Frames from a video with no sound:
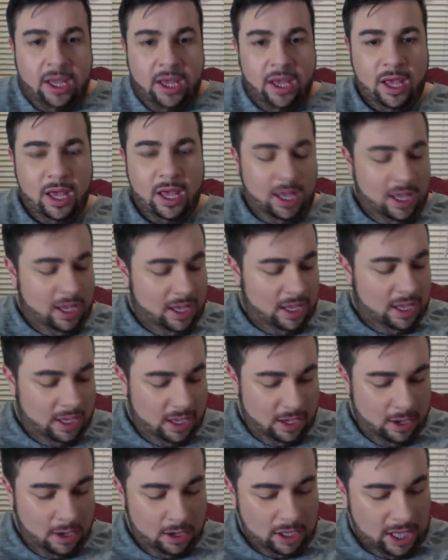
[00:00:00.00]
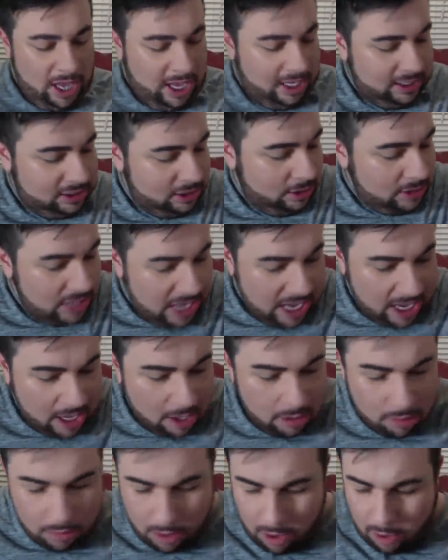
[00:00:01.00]
Okay, so
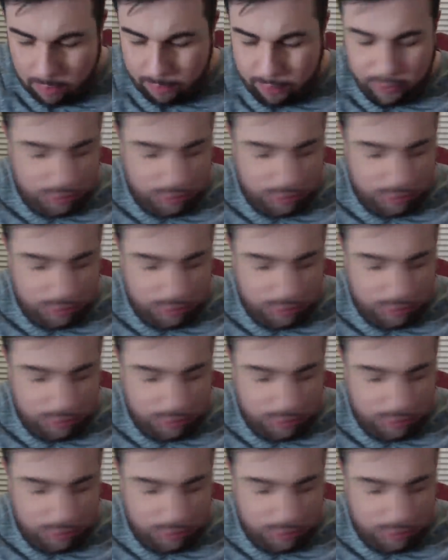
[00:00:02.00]
now I'll